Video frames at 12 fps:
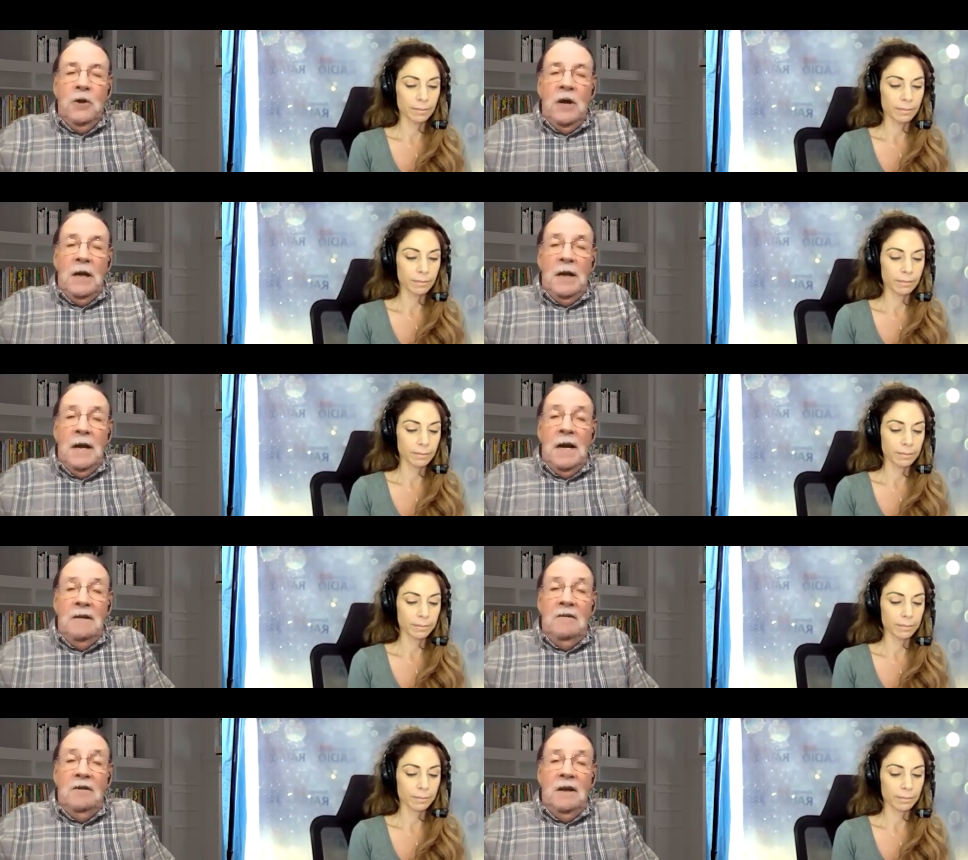Speaker 1: L A
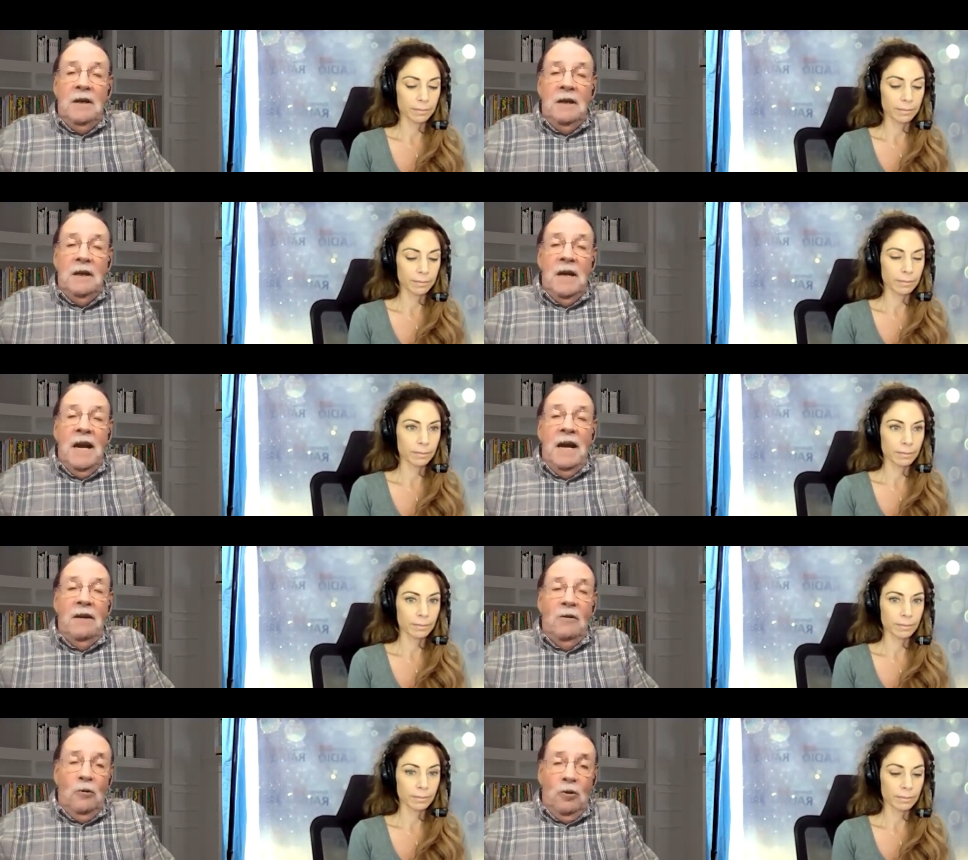I T
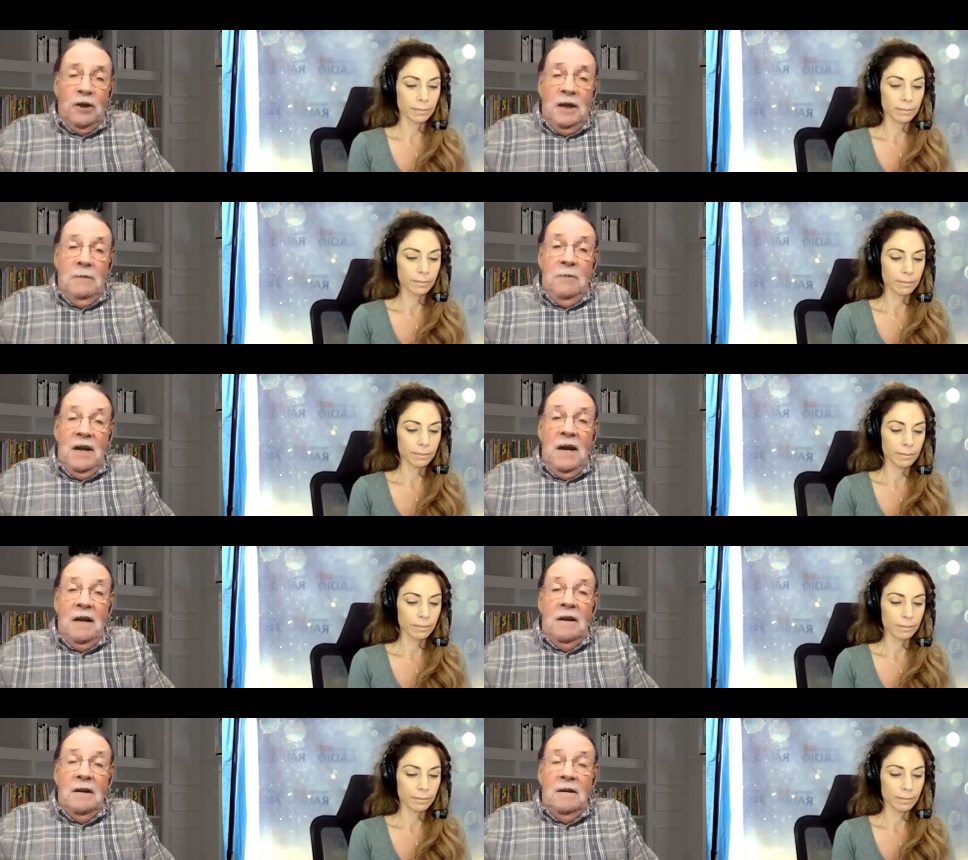at looking
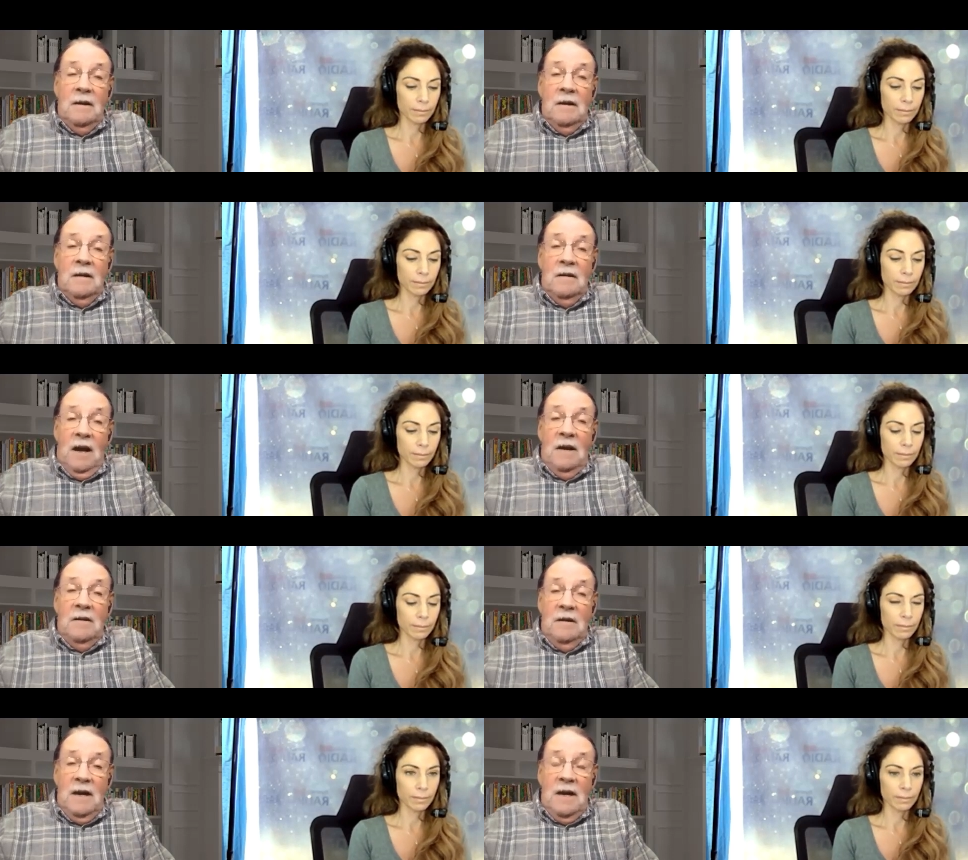back
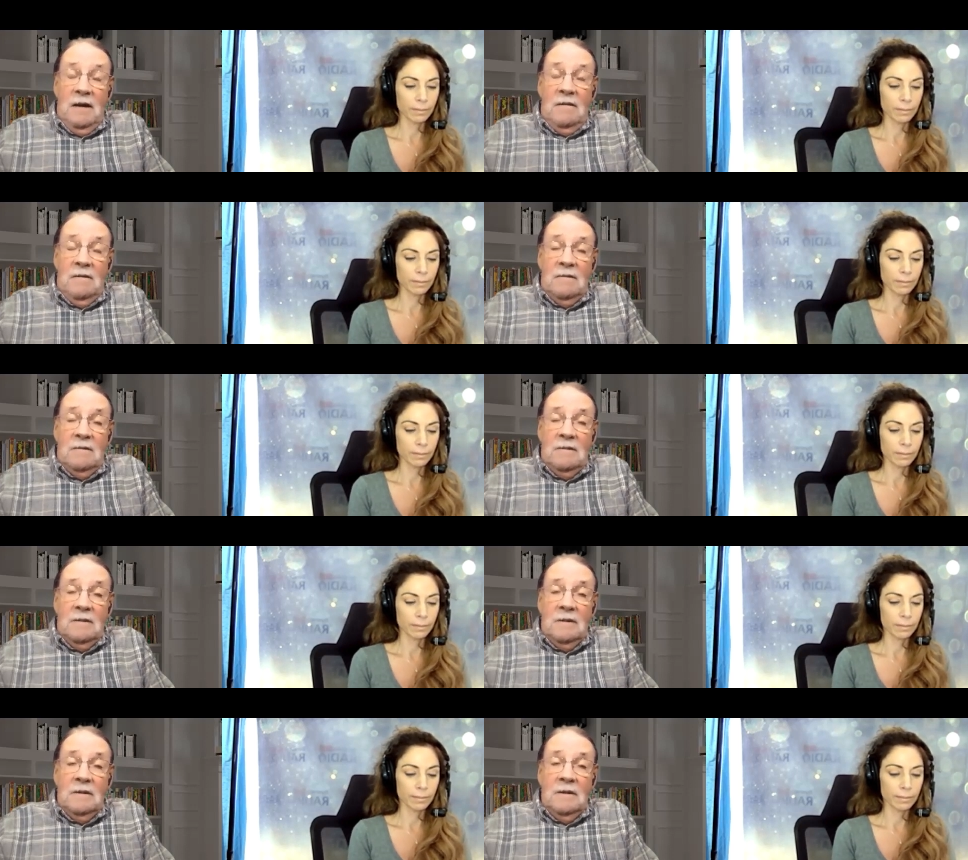net.
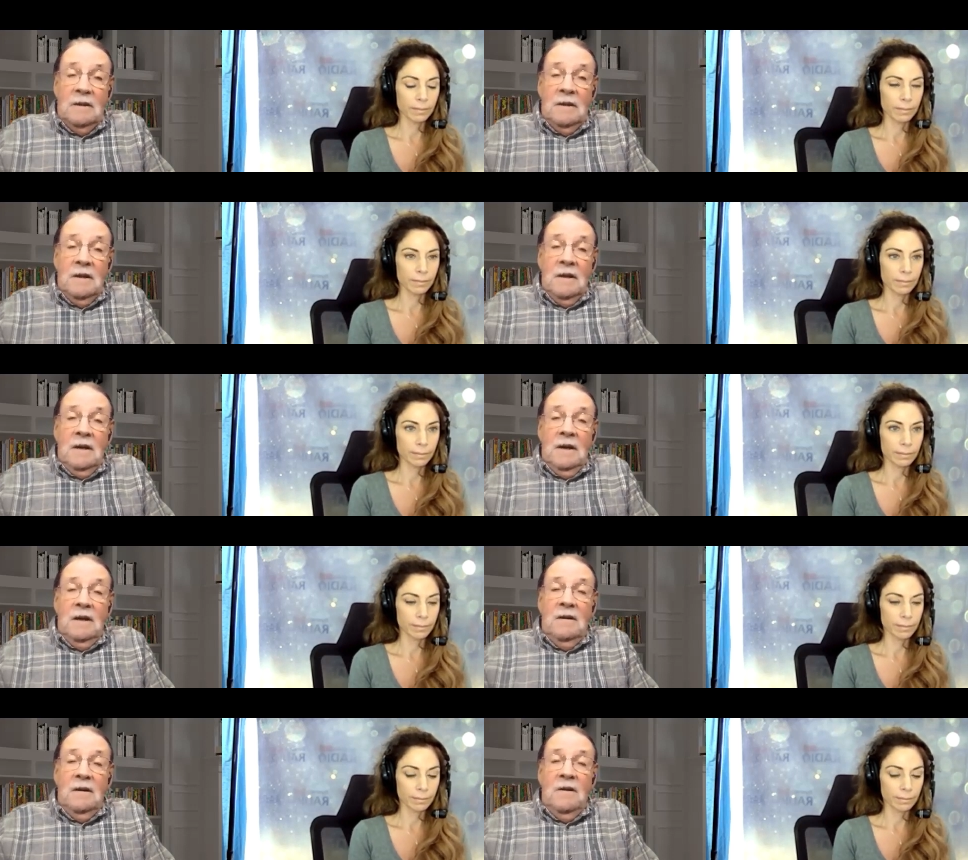
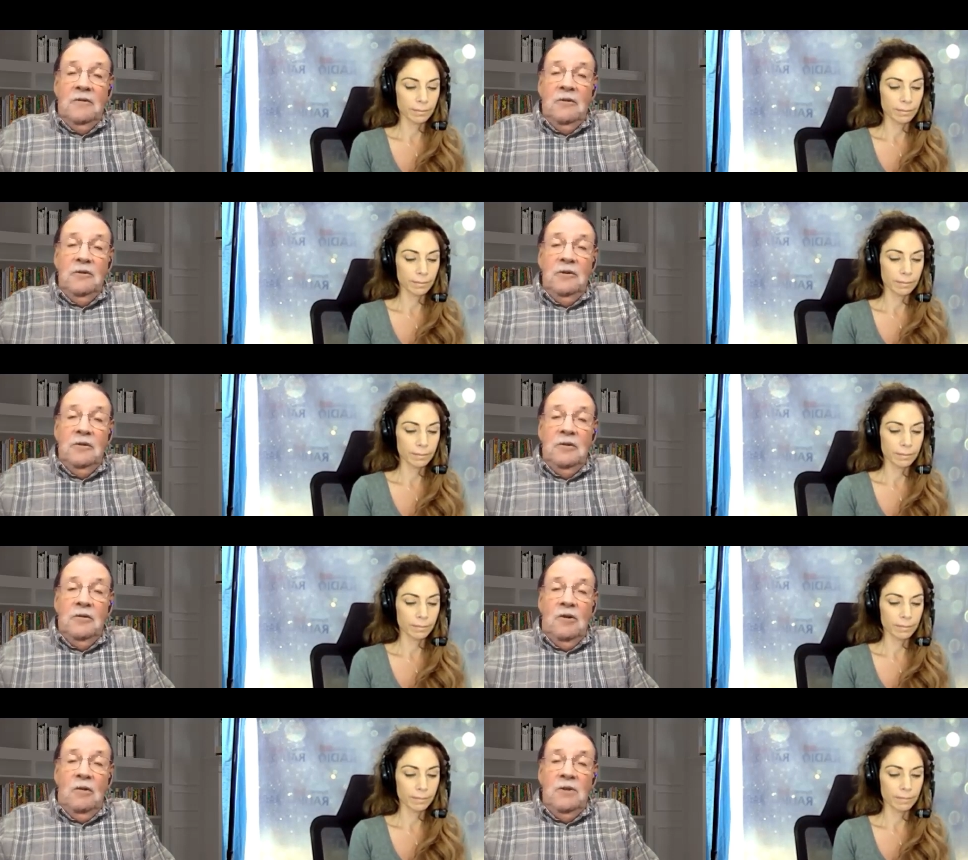And also, you can
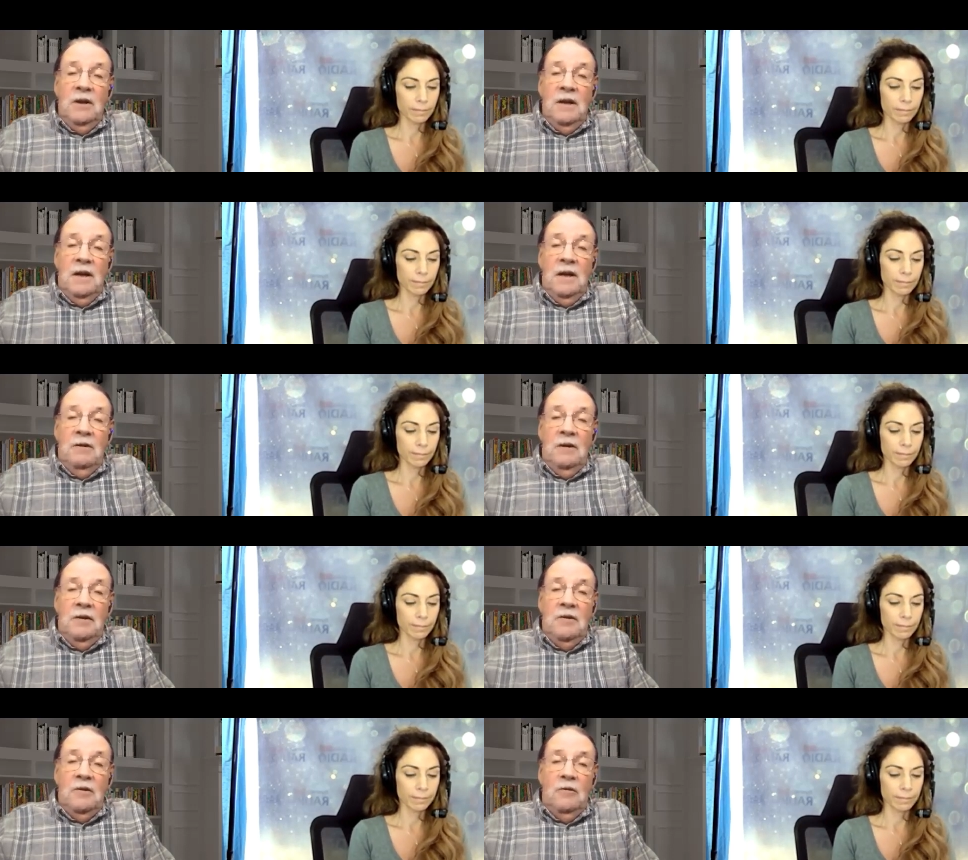call me at
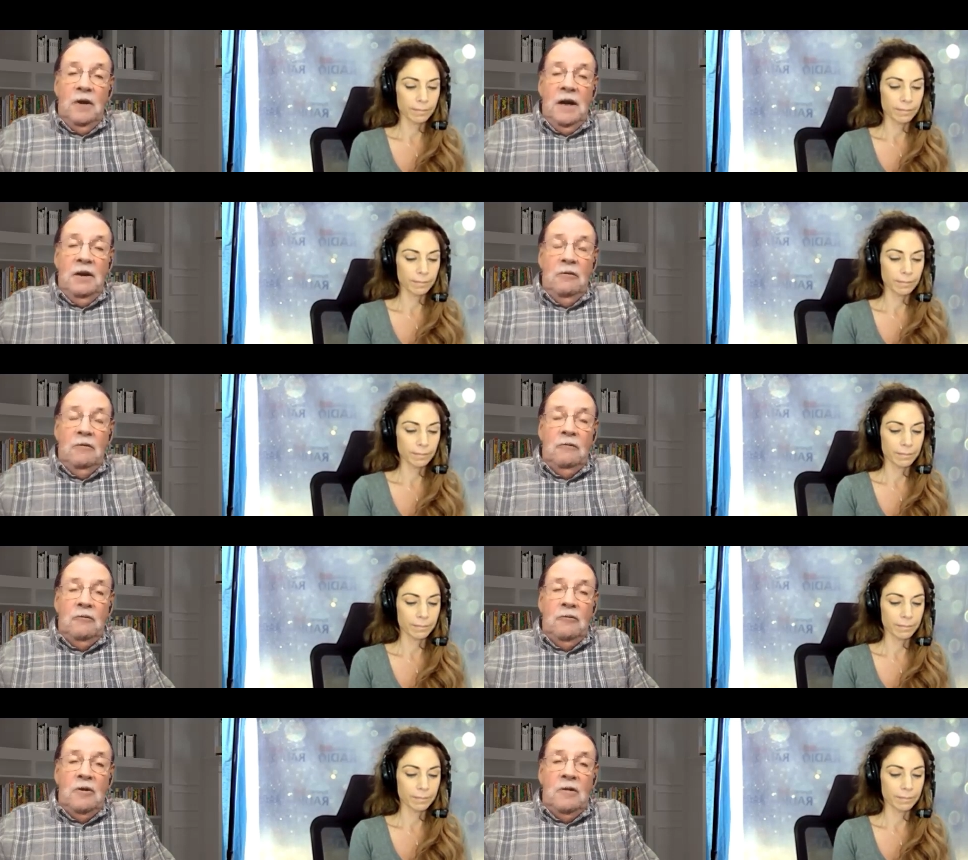area code
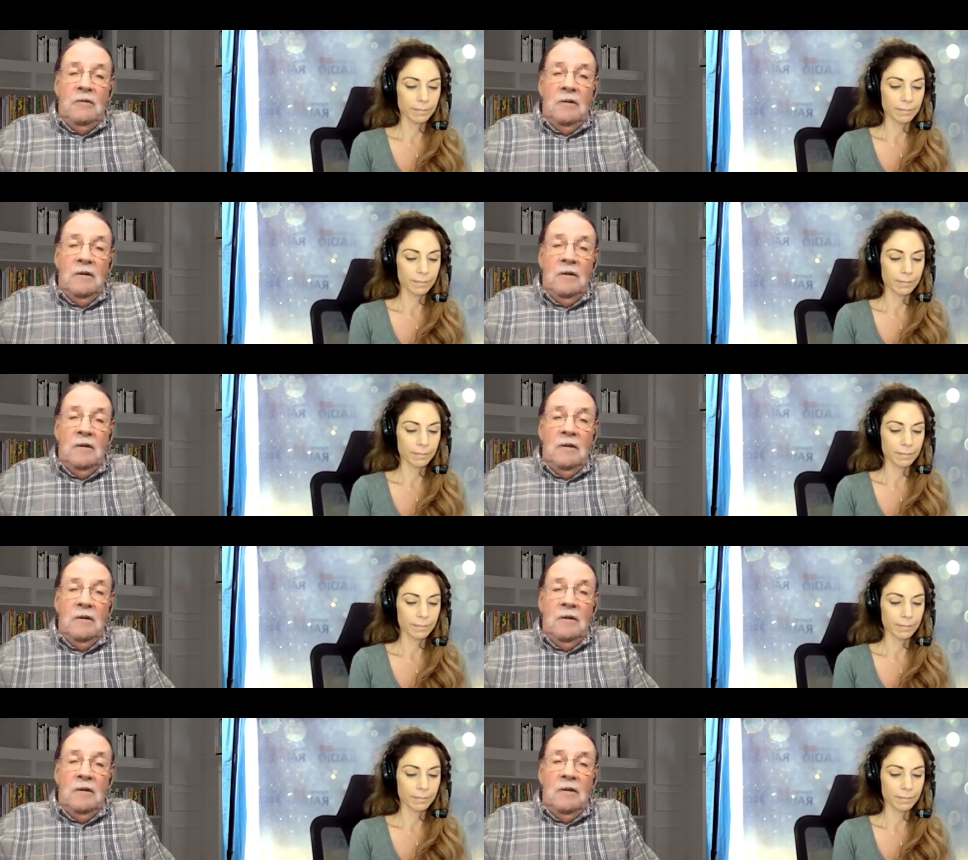804